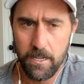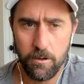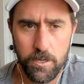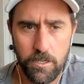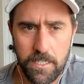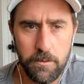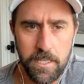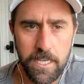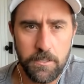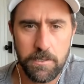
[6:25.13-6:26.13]
when you're dealing
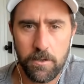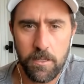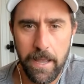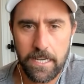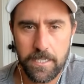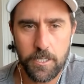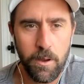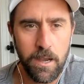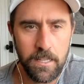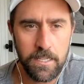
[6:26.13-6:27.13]
with an injury during the match, the
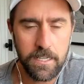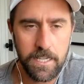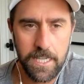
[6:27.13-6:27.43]
adrenaline